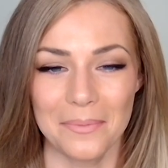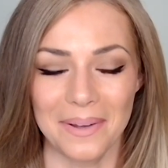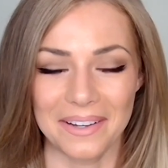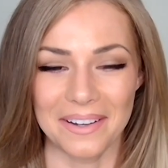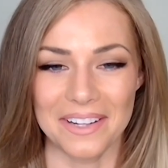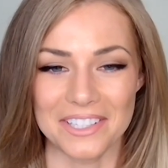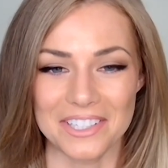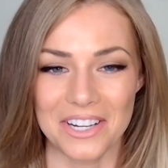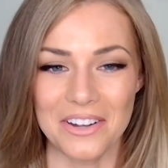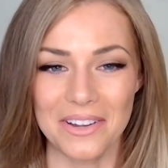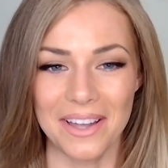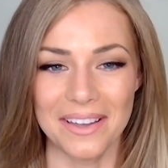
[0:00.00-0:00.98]
my gosh.
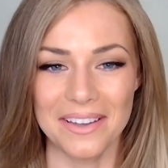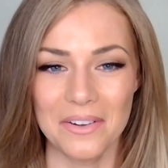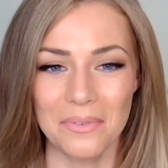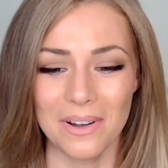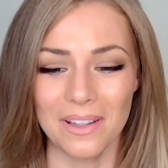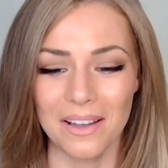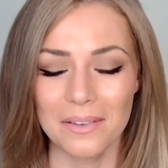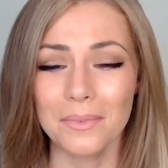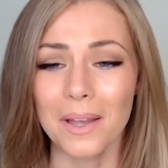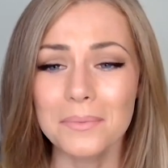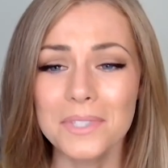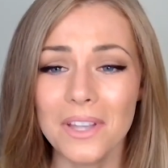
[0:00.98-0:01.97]
Okay. Well,
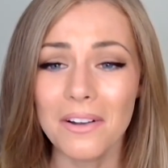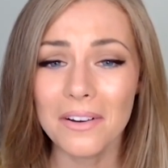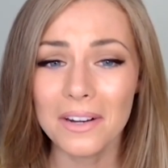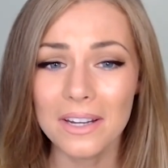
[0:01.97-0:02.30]
I'm sorry.